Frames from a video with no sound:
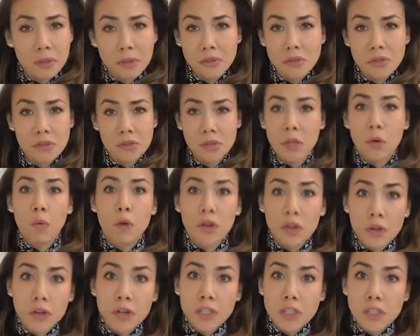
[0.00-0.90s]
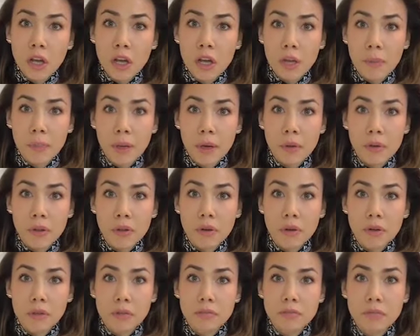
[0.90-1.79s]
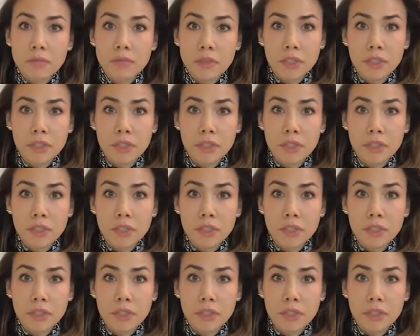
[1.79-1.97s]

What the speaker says: Producers are like, what are you gonna talk about with her?